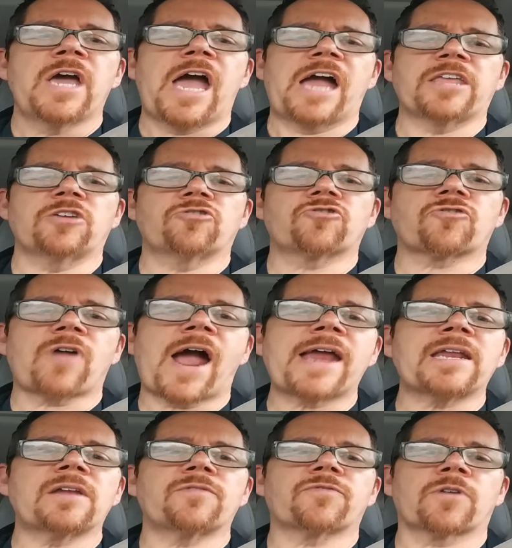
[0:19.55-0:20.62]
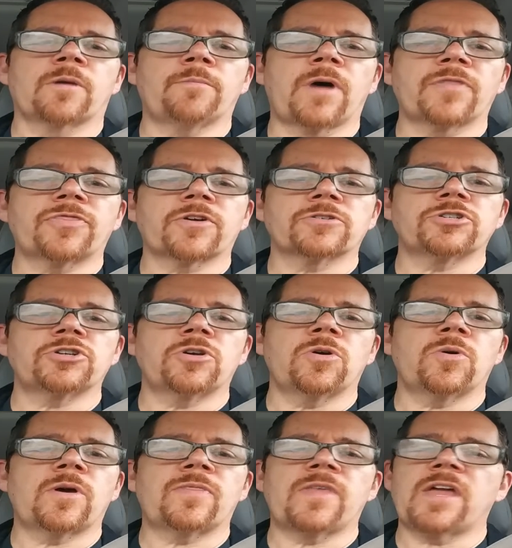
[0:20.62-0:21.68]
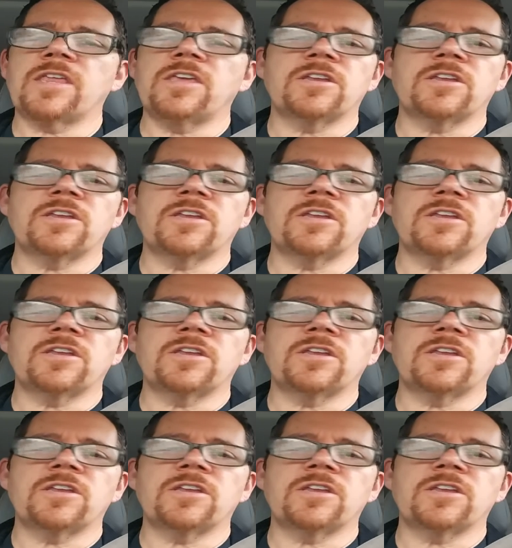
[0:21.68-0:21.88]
and you tried it for a month or two and then